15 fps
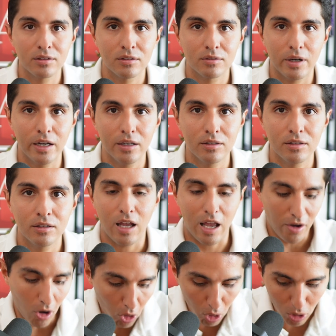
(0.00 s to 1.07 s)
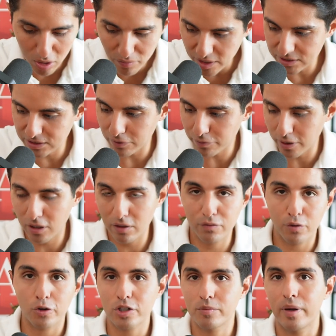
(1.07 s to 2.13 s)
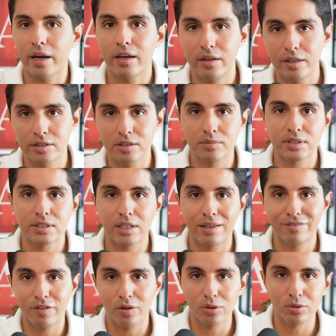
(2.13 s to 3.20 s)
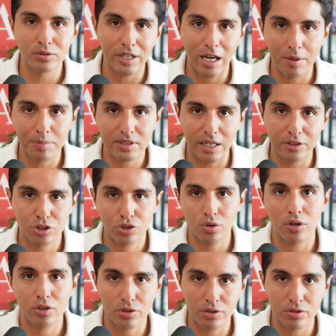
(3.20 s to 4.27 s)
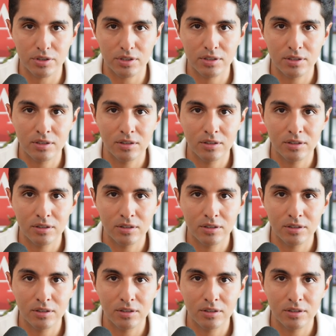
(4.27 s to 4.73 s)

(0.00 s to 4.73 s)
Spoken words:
right? And all of these different conversion mechanisms and funnel types and structures,